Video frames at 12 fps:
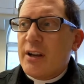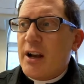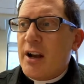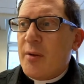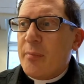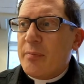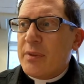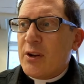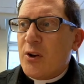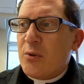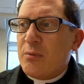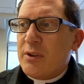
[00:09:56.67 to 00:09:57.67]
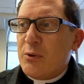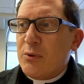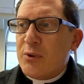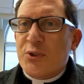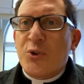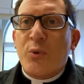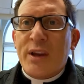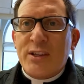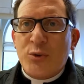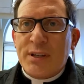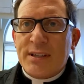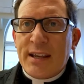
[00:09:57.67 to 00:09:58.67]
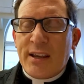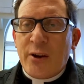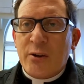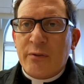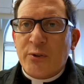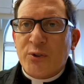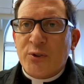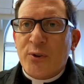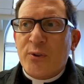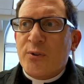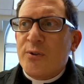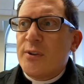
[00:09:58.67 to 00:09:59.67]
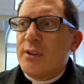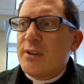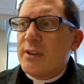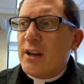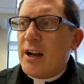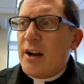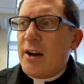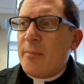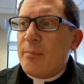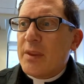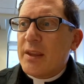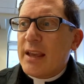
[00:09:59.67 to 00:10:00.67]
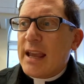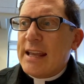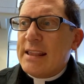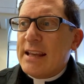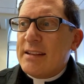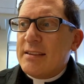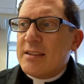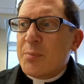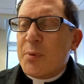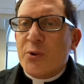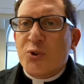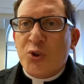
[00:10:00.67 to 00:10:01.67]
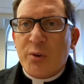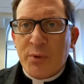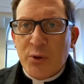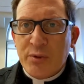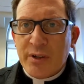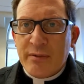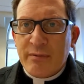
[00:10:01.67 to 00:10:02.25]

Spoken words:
There's still ways you can take care of your soul. Um, and then spiritual communion,